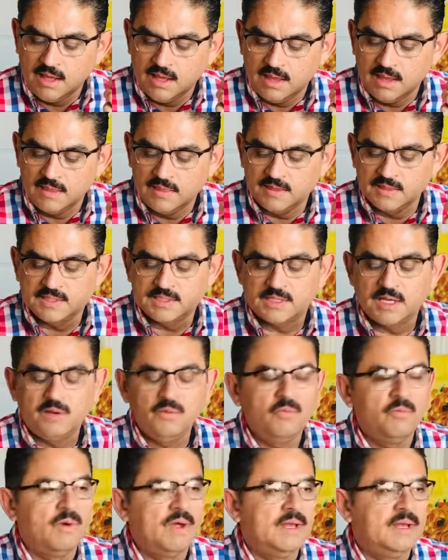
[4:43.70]
The sun
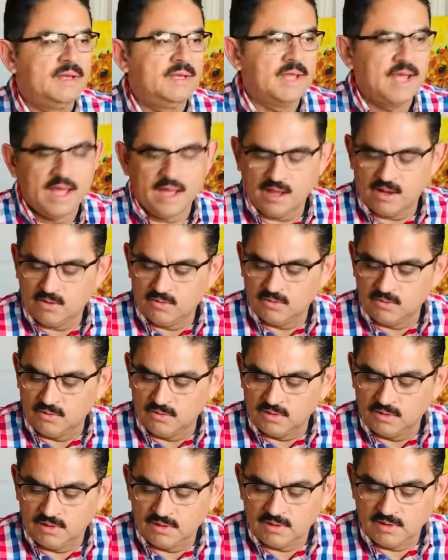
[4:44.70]
went down,
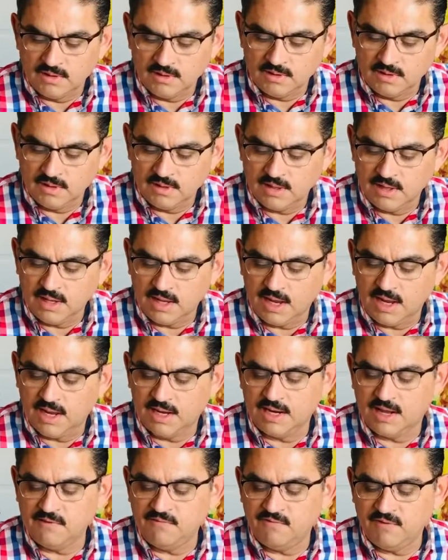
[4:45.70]
and I
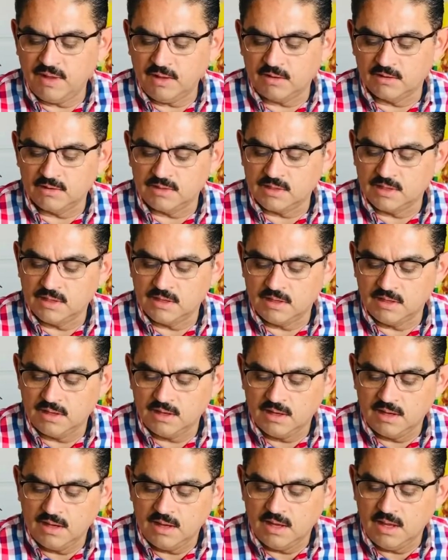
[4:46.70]
felt
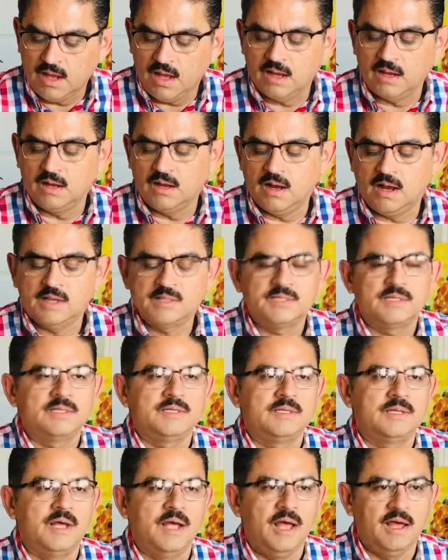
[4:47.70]
a gust
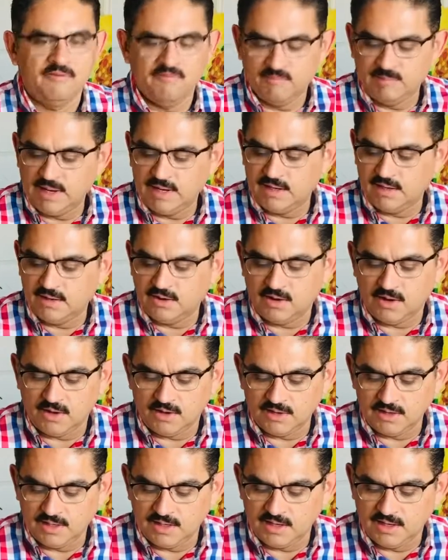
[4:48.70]
of
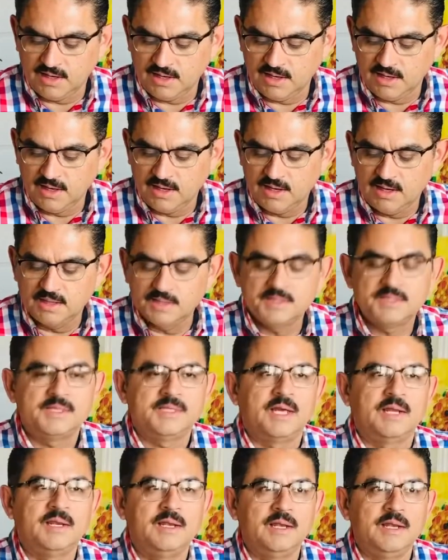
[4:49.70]
melancholy.
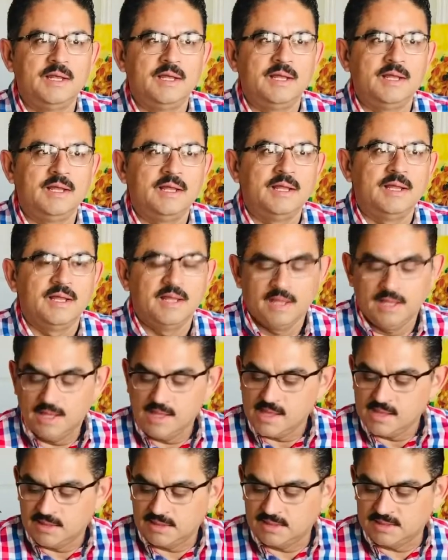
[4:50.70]
Suddenly,
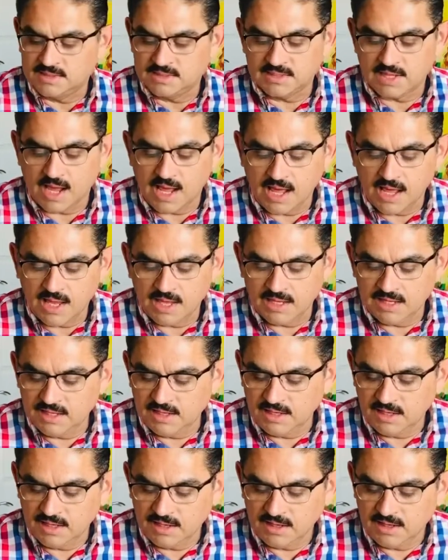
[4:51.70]
the sky
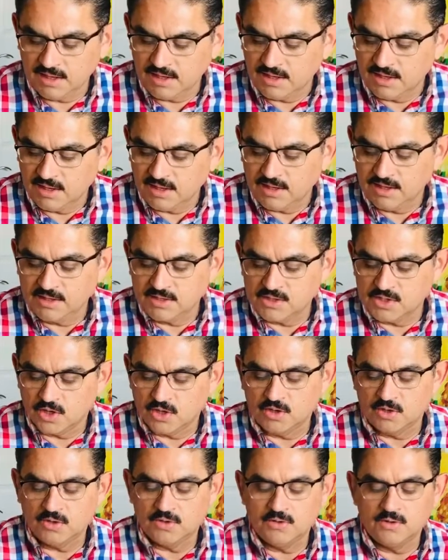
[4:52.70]

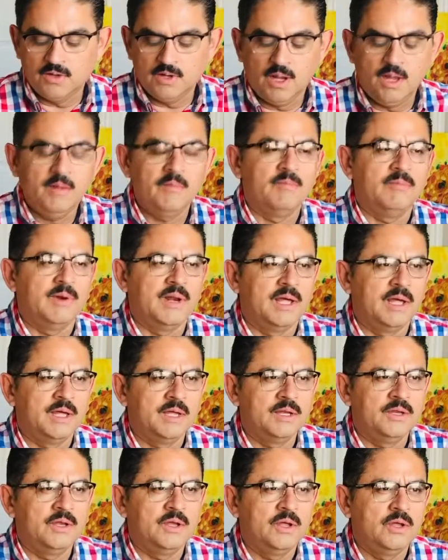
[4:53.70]
turned
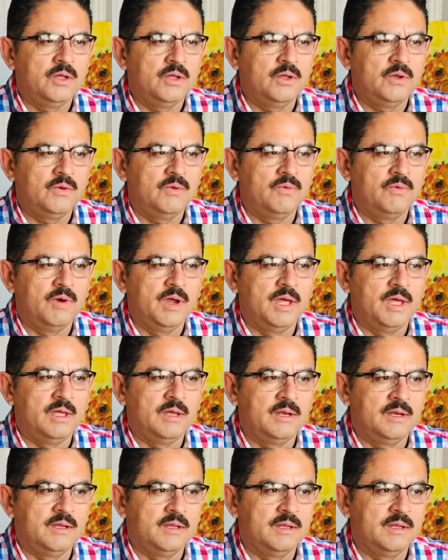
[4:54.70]
blood red."